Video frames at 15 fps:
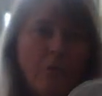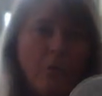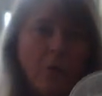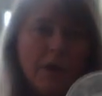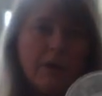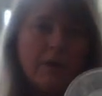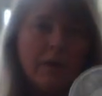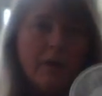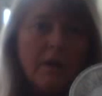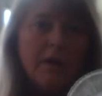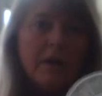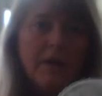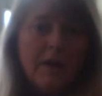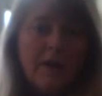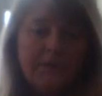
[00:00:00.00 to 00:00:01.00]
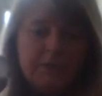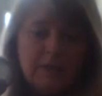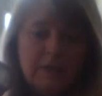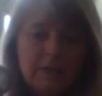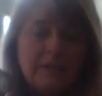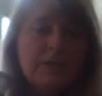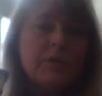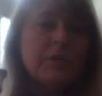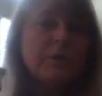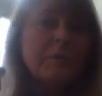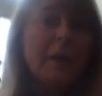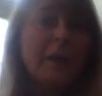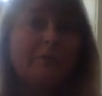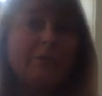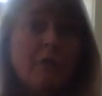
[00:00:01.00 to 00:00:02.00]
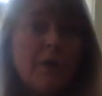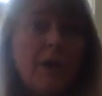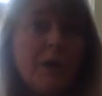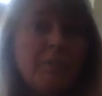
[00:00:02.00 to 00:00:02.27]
4 of these. So you can make 4